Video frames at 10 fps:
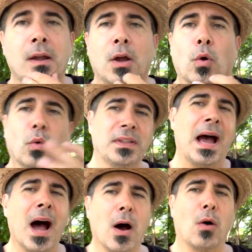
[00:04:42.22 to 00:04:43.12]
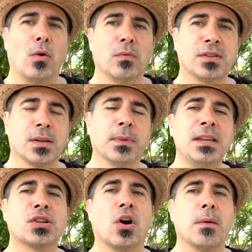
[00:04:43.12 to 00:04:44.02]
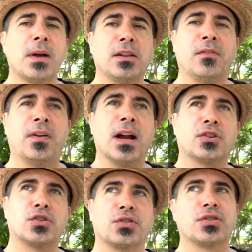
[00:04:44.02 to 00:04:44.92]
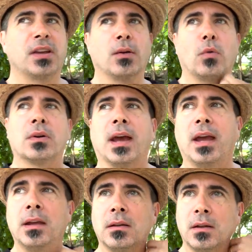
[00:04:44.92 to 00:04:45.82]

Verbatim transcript: Well, now some of these car manufacturers are saying, okay,